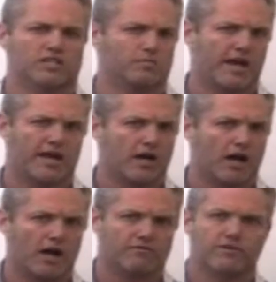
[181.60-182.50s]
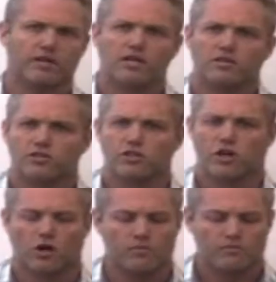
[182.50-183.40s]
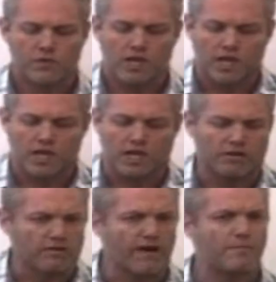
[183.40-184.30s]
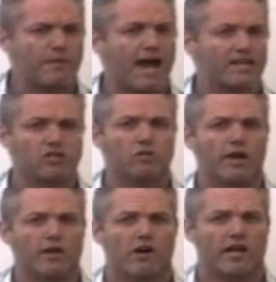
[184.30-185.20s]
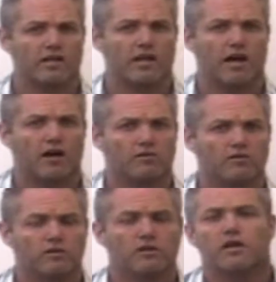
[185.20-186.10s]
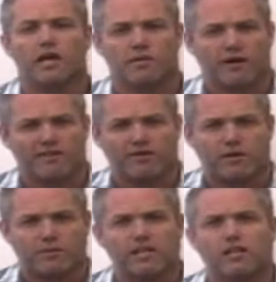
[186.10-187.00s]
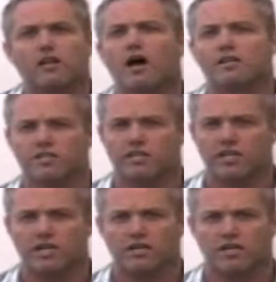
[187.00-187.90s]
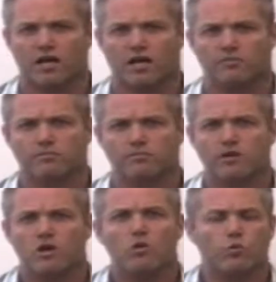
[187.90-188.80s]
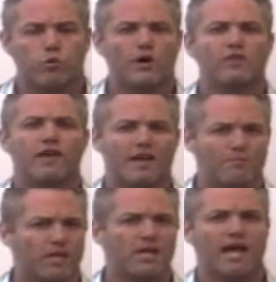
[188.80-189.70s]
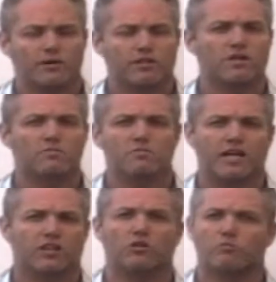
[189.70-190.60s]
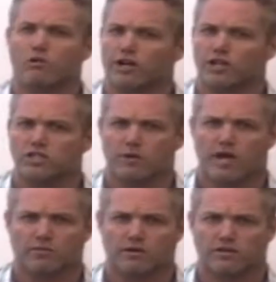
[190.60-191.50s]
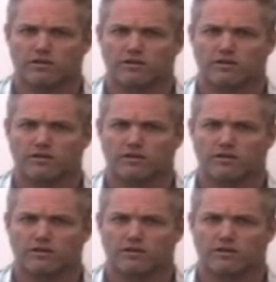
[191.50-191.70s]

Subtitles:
paid off. So if I passed away right now and my family lost the income, would they be able to make their mortgage payment?